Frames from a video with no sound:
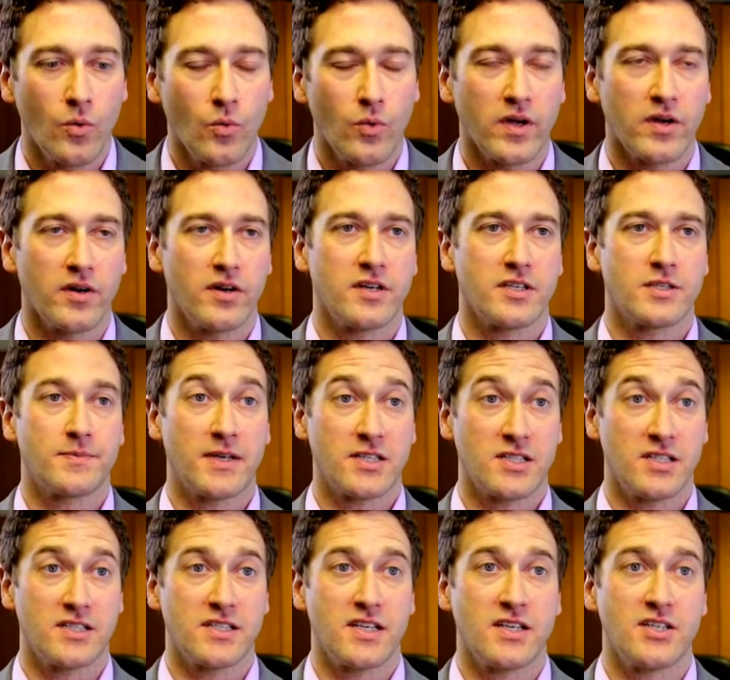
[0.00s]
We're a
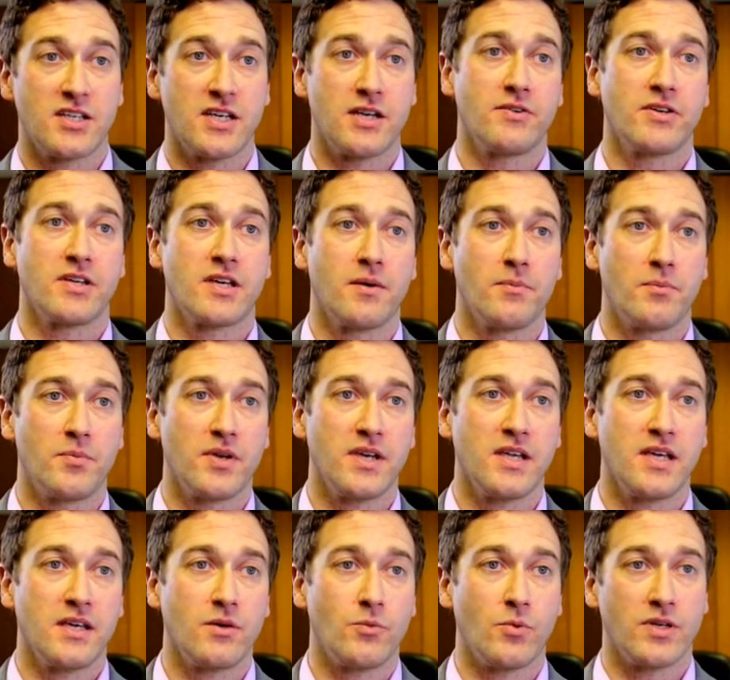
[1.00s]
specialist engineering
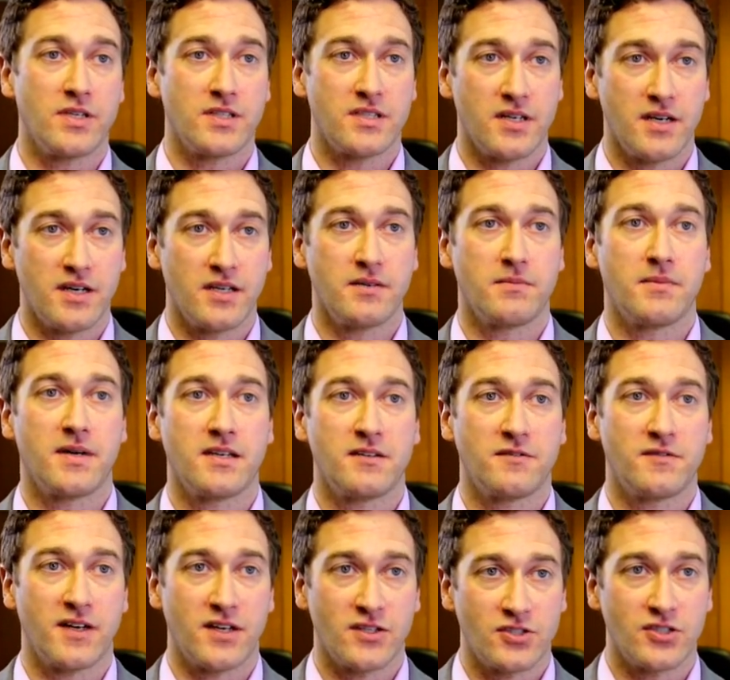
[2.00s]
company. We design and
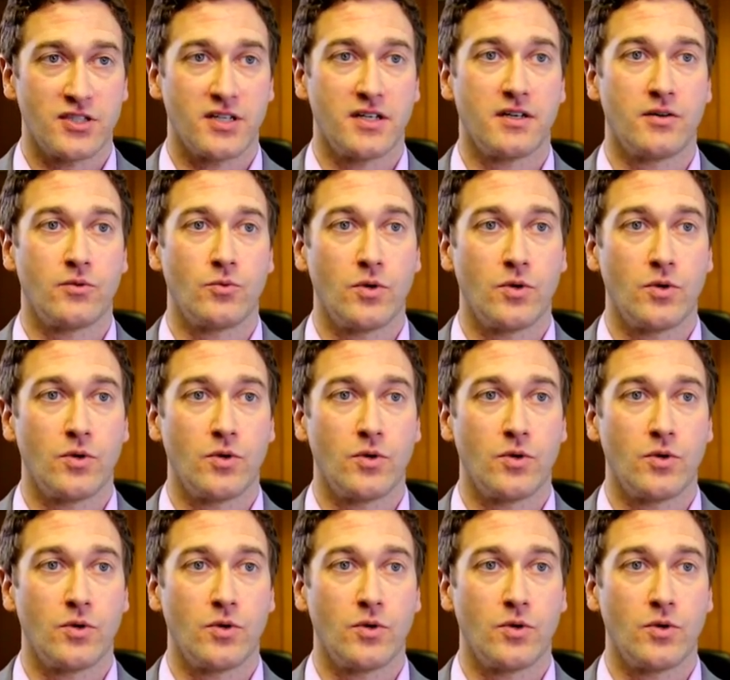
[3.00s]
manufacture